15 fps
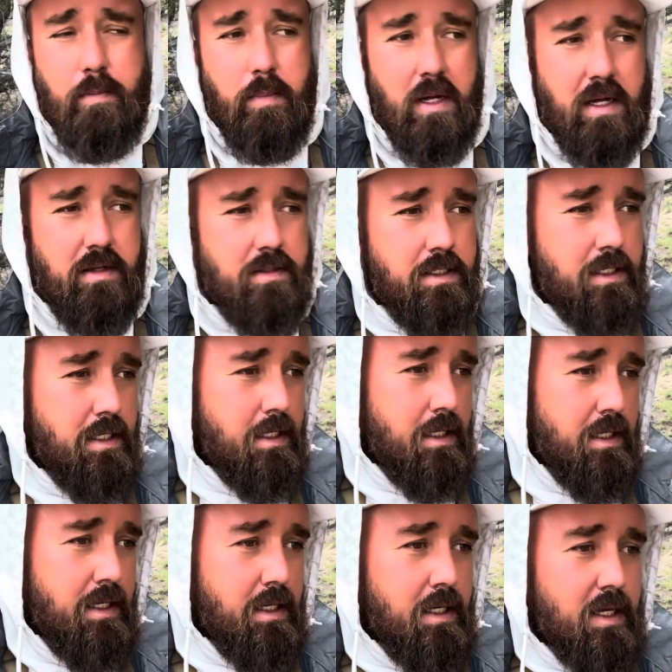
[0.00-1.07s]
But
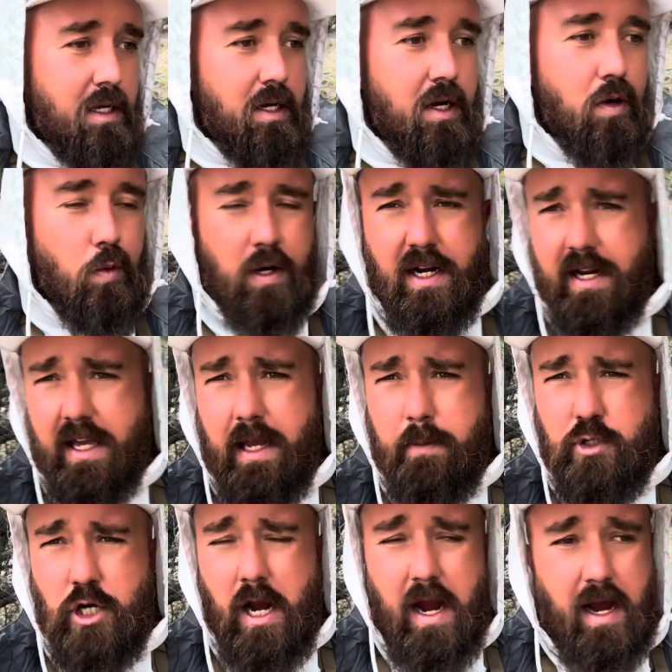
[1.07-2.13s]
we're gonna keep
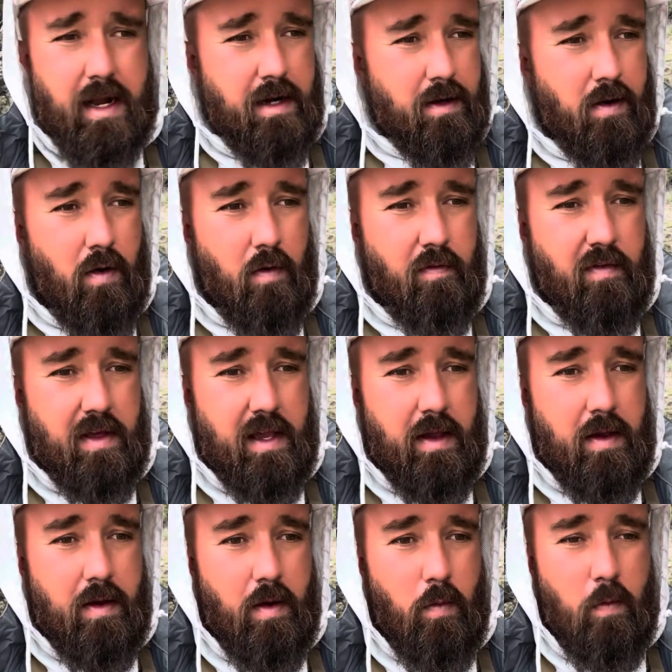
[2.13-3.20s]
trying and hopefully
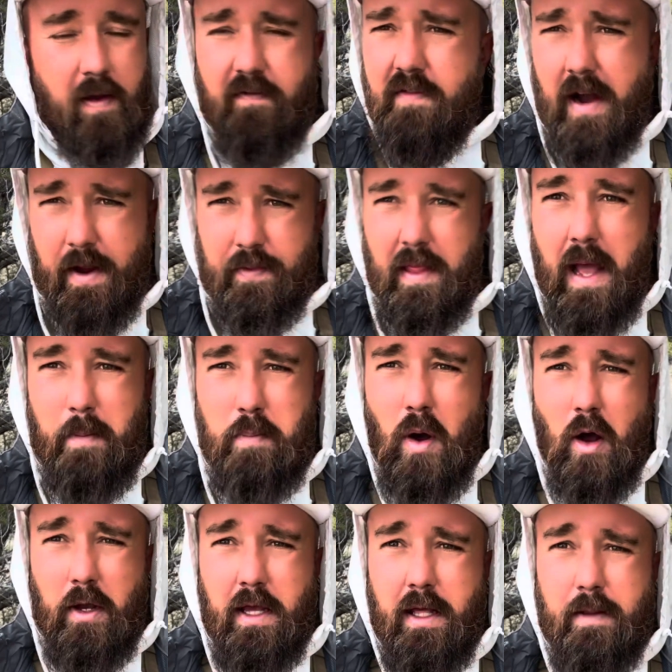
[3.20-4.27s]
we find that
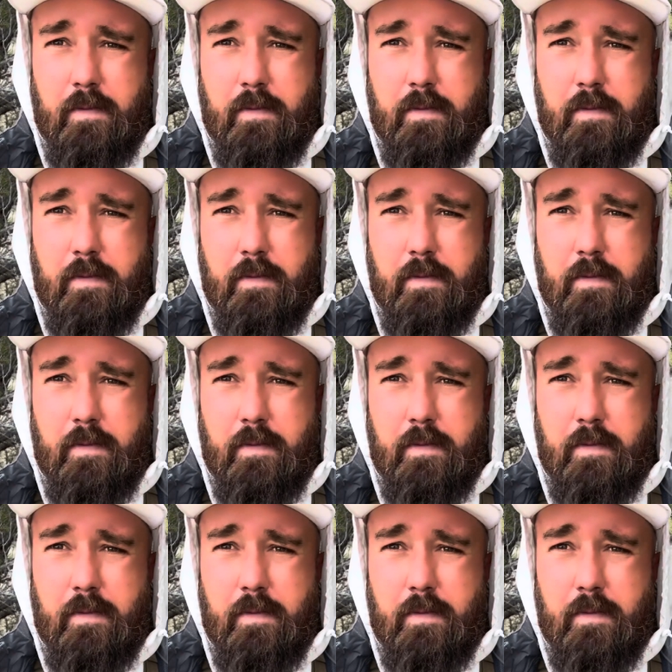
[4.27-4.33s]
pocket.